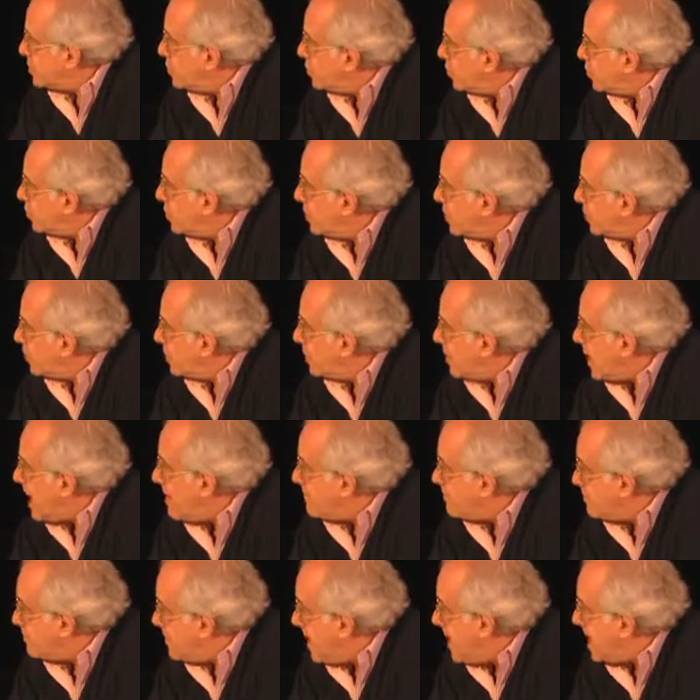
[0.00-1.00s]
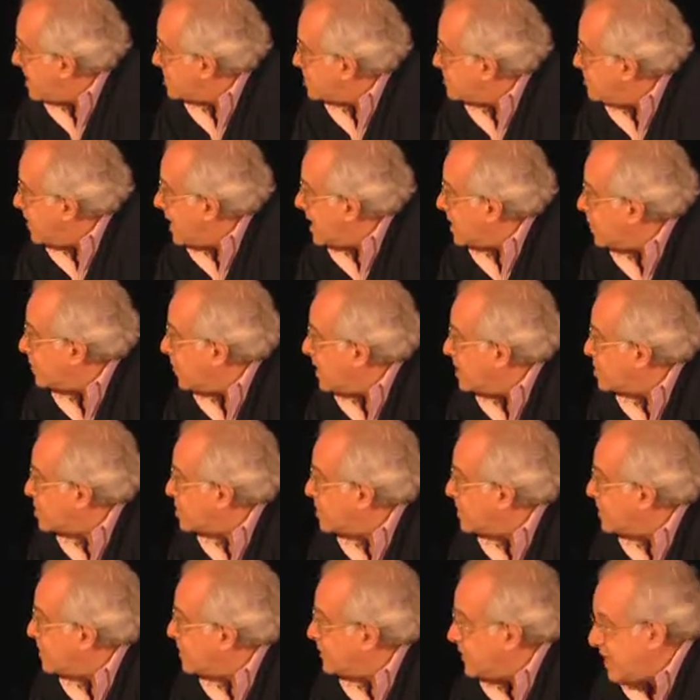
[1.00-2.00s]
the world when they have mass
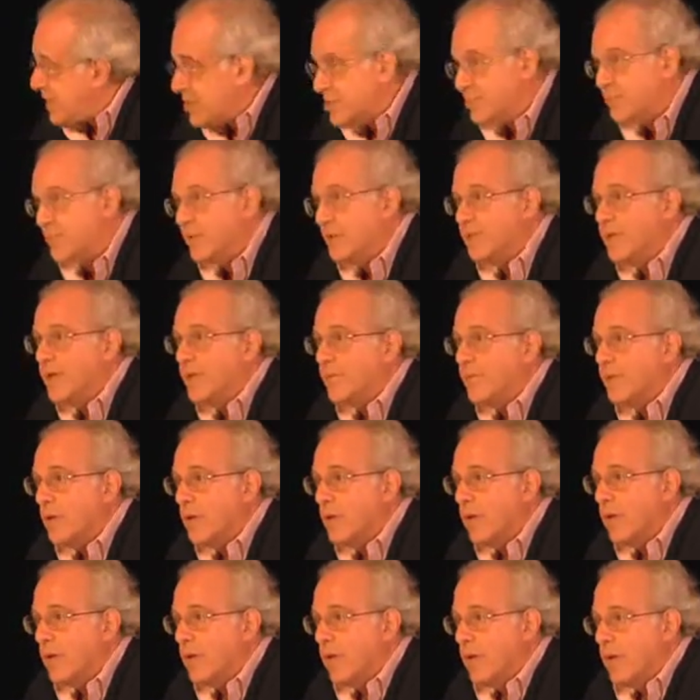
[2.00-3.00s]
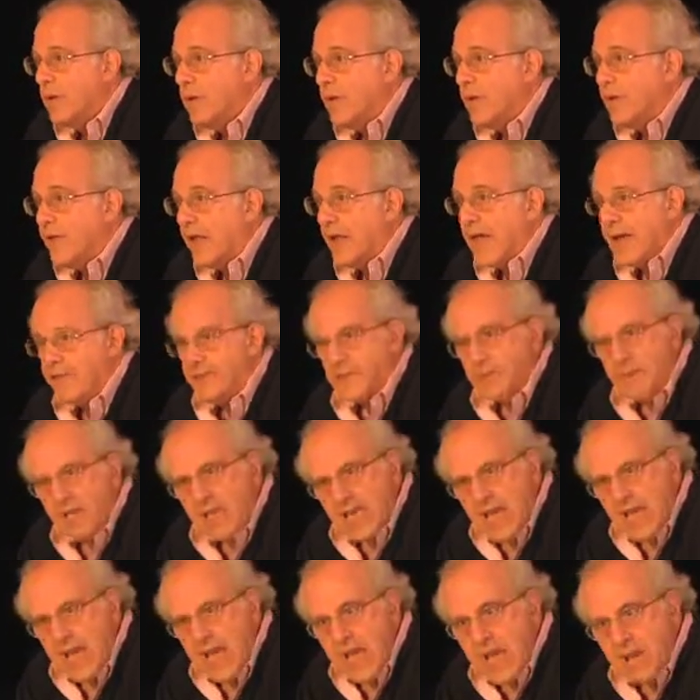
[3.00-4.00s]
migration of desperate people. There'll have to be
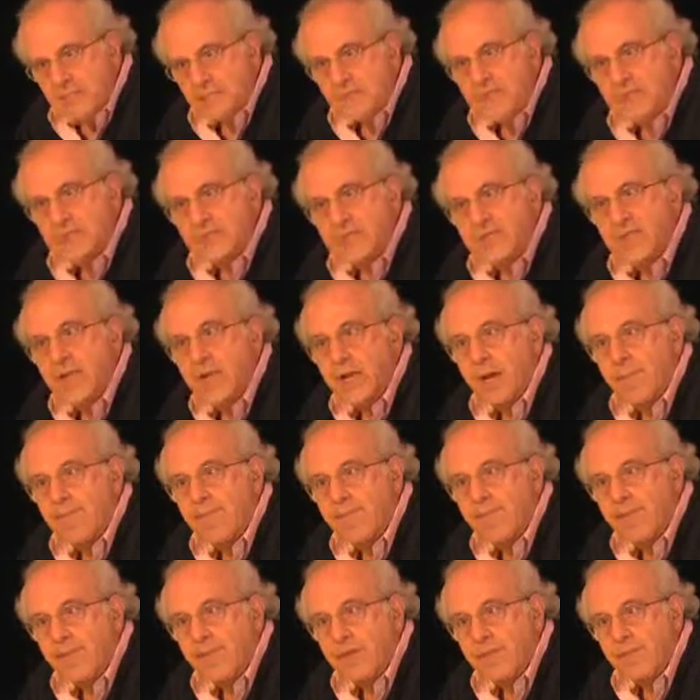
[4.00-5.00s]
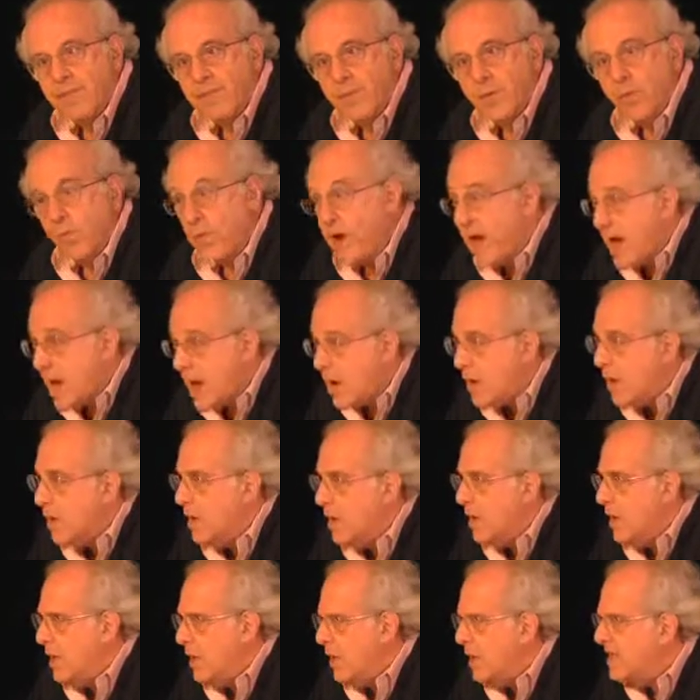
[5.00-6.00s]
camps set up for them. Where?
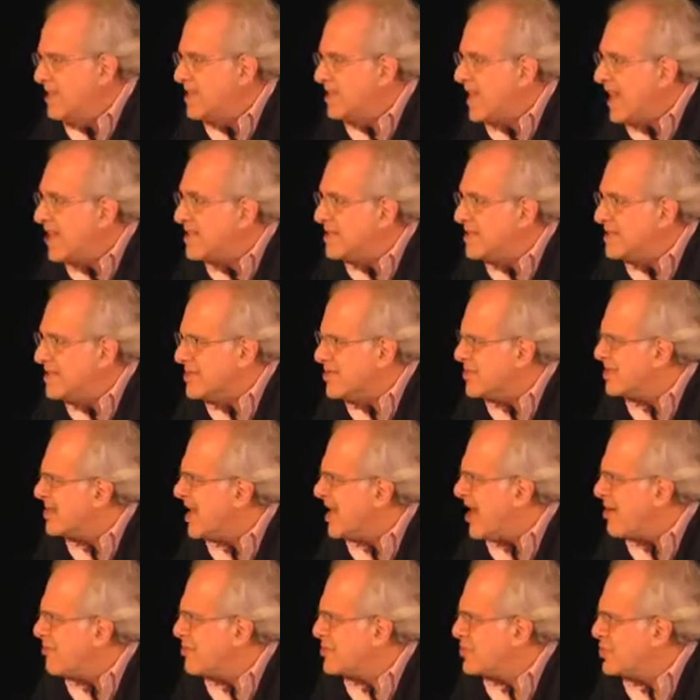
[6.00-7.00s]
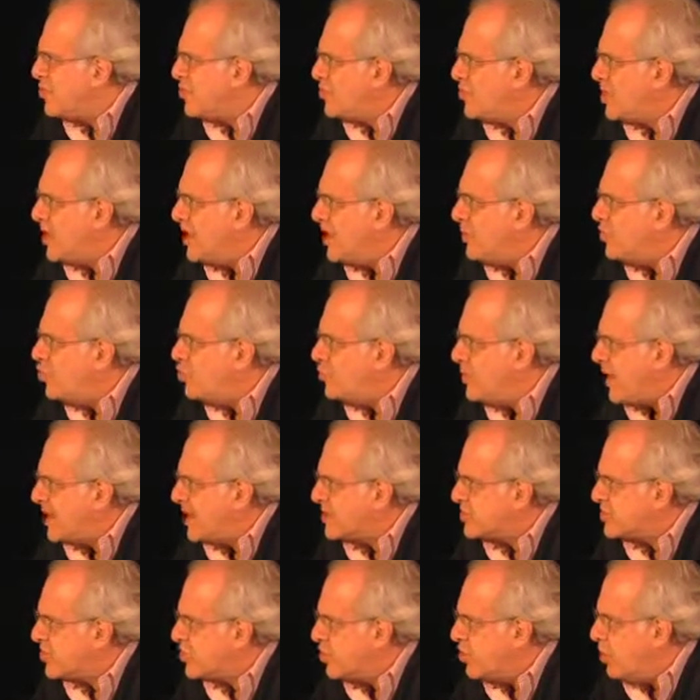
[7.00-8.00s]
In Texas, in Arizona, and New
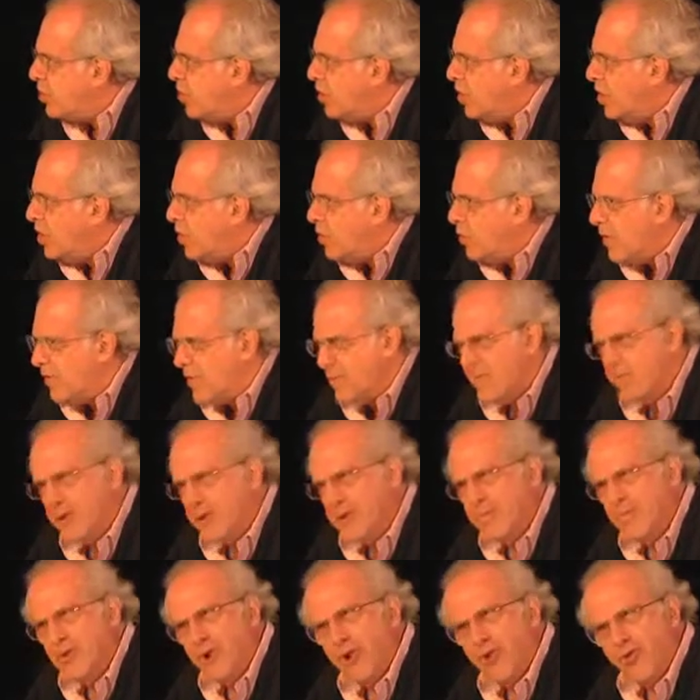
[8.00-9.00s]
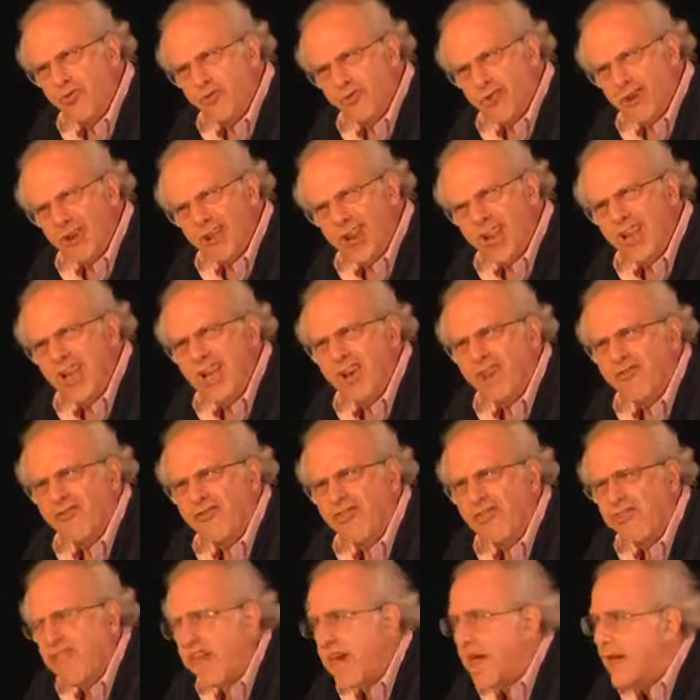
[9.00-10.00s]
Mexico, where the people are real eager
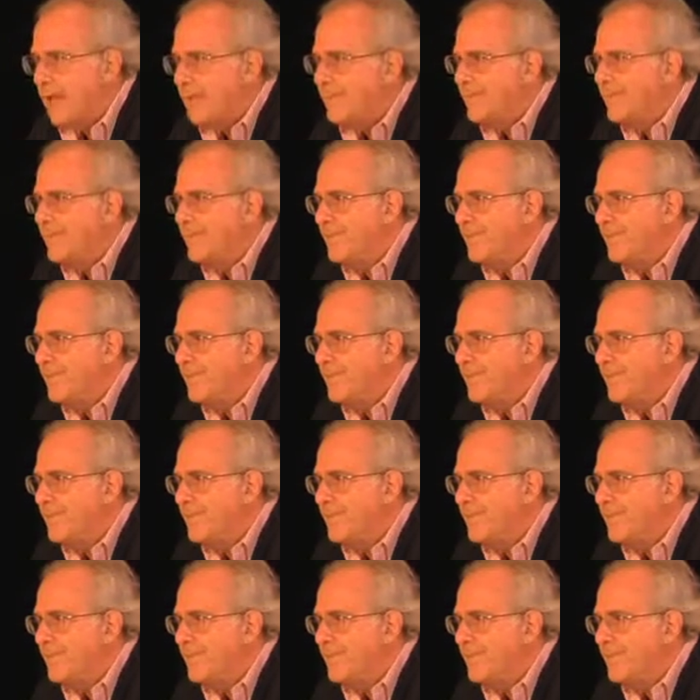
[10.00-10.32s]
for that,